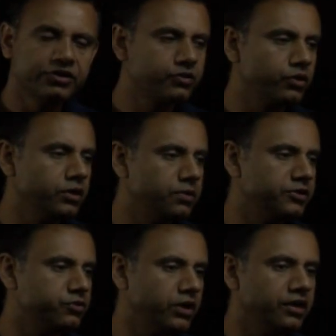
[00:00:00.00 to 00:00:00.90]
squared
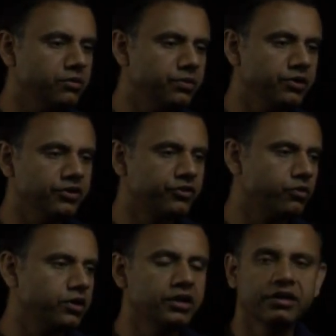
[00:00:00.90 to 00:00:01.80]
plus y component
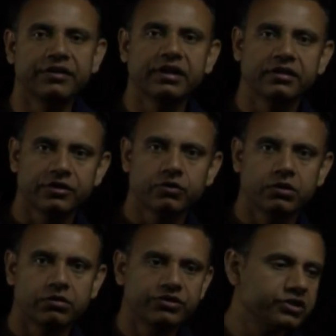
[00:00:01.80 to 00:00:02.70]
squared, and take the
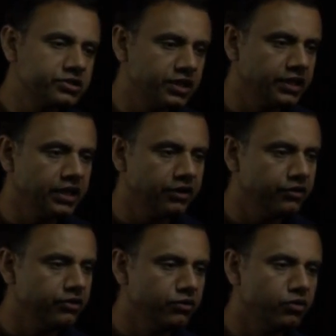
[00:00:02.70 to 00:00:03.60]
square root, just like how
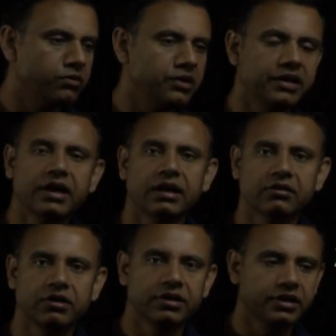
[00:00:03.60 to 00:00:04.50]
you normally
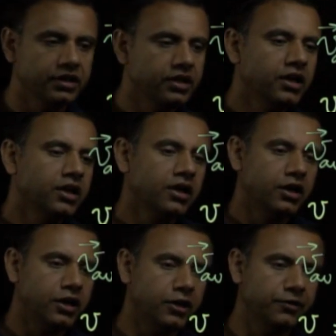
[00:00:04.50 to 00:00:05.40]
calculate the
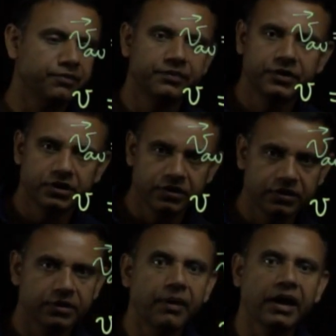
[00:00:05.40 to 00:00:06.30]

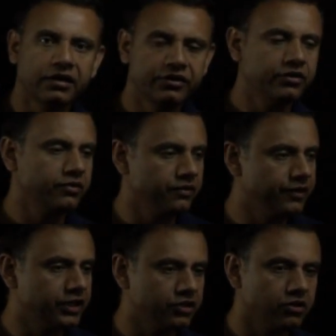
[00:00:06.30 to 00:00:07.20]
magnitude of the
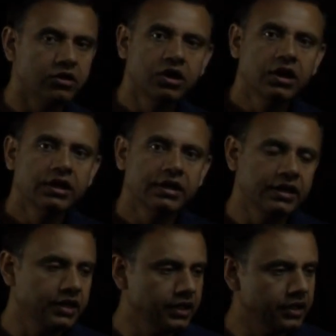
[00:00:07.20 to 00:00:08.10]
vector.
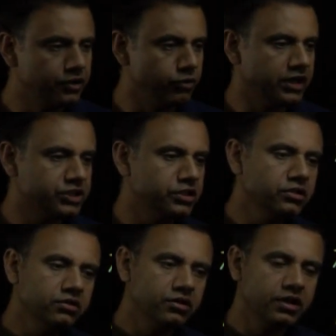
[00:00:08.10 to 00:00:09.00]
The
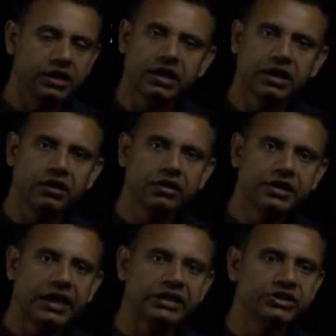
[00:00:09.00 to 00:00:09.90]
direction, again,
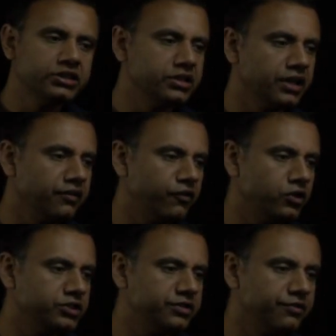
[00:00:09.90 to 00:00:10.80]
tangent
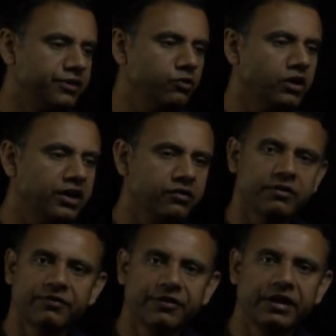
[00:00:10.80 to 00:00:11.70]
inverse vy
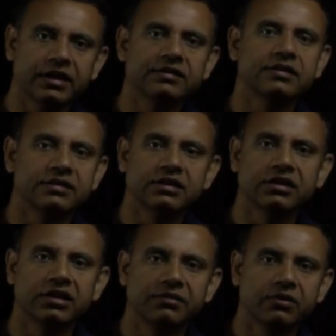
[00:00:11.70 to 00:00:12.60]
over vx is going
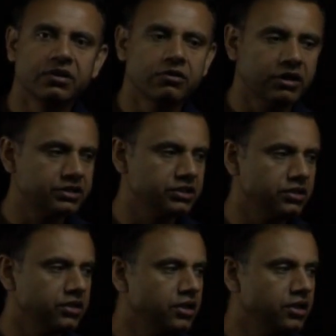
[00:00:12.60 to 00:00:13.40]
to give you the direction.